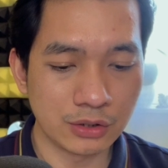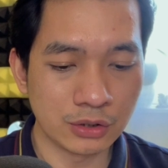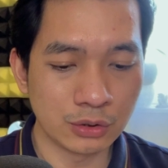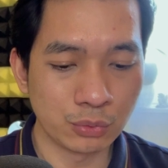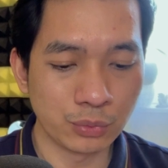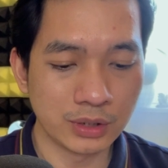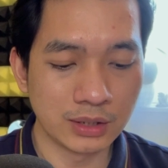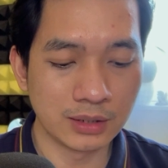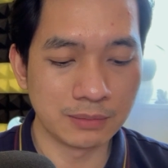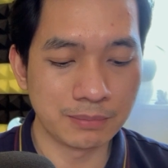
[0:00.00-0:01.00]
you
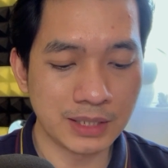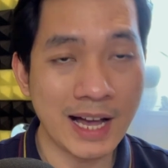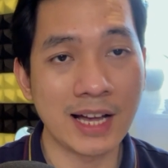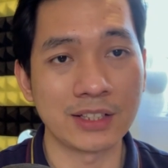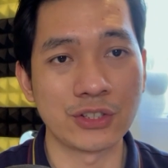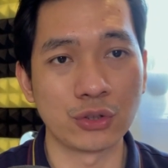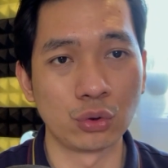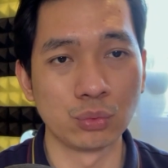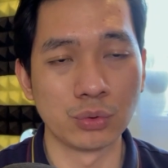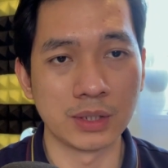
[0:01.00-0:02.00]
will be asked
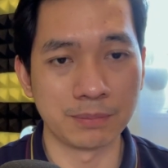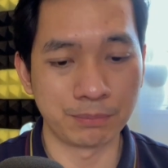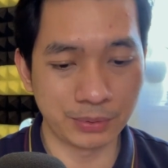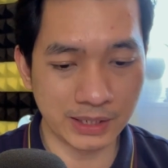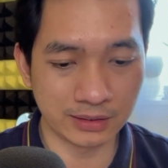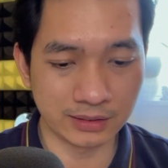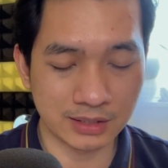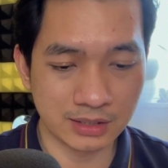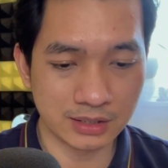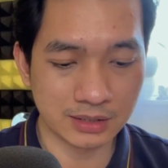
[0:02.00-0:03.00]
to print
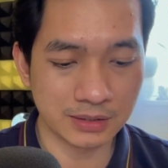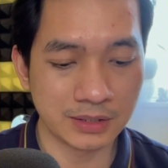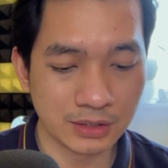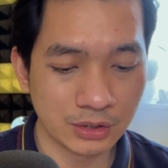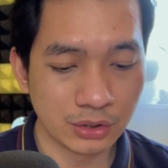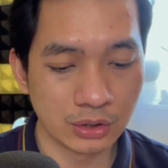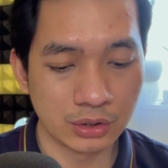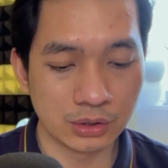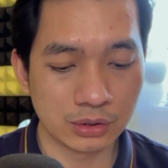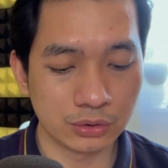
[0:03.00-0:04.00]

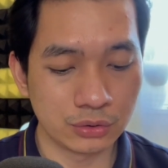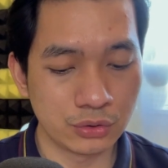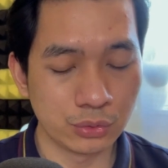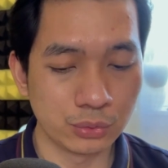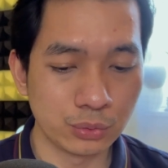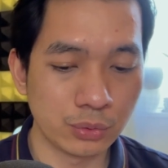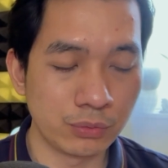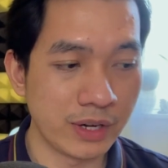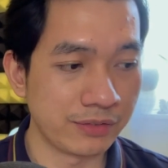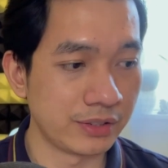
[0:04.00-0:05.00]
two
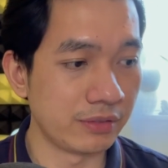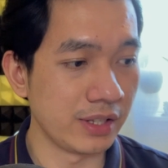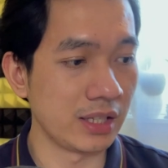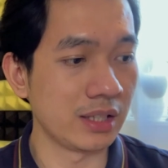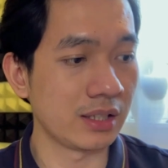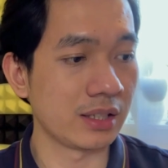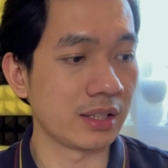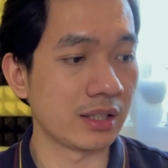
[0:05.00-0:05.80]
referee